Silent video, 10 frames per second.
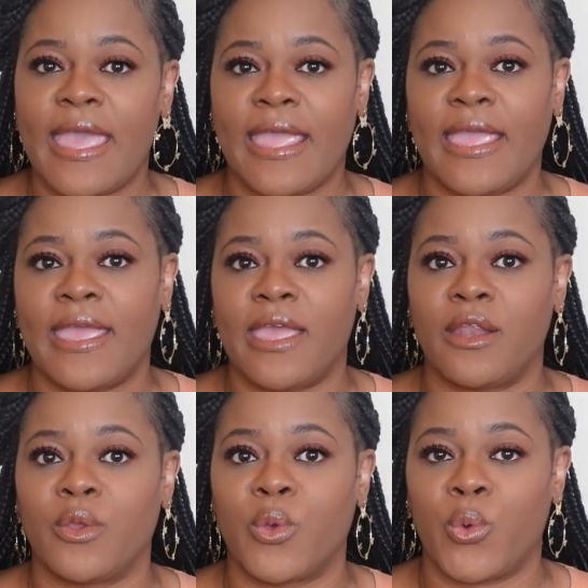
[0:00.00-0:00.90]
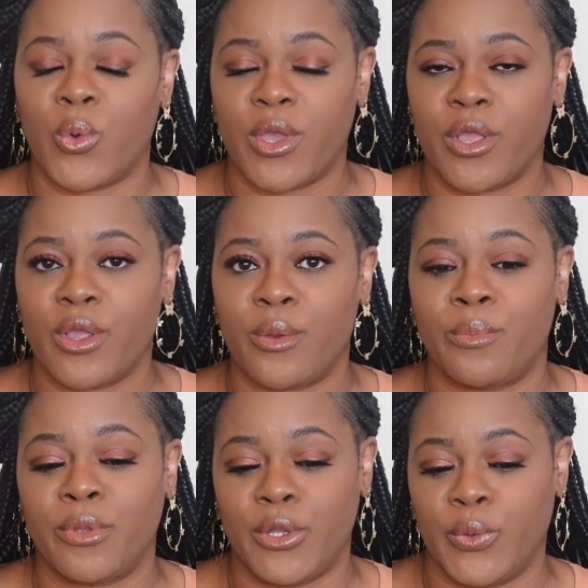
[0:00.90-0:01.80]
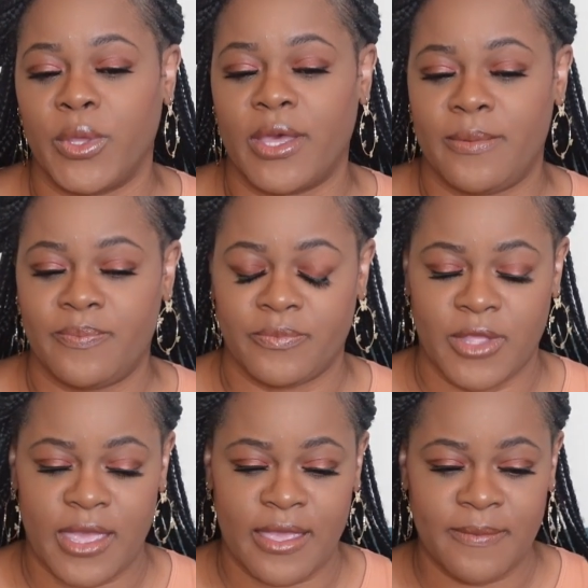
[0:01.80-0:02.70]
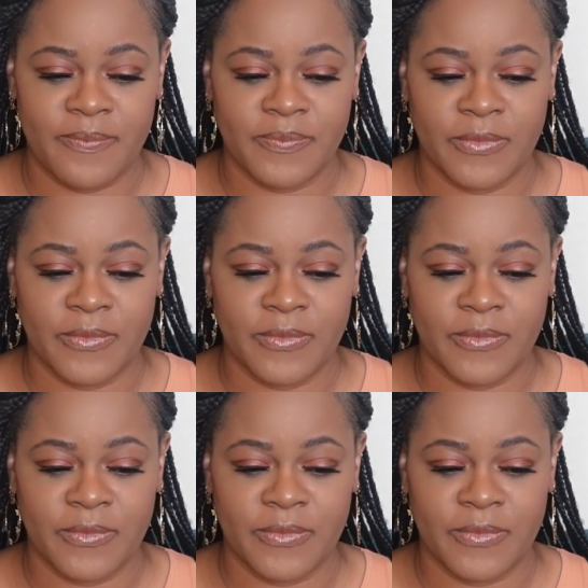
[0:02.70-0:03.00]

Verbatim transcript: and Cuir Beluga, okay?